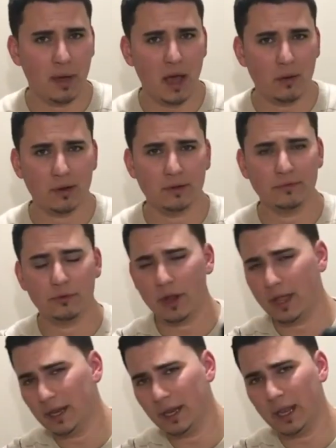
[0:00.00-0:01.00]
power for
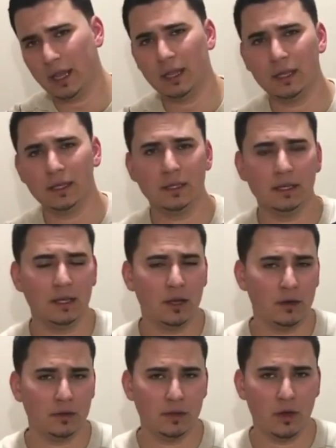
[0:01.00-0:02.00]
editing and
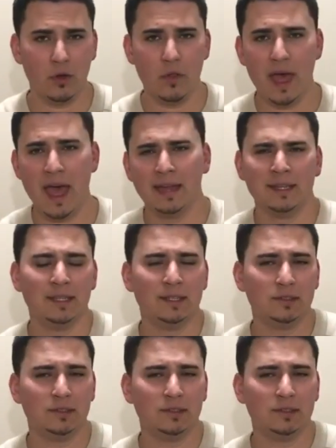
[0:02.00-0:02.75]
and all that,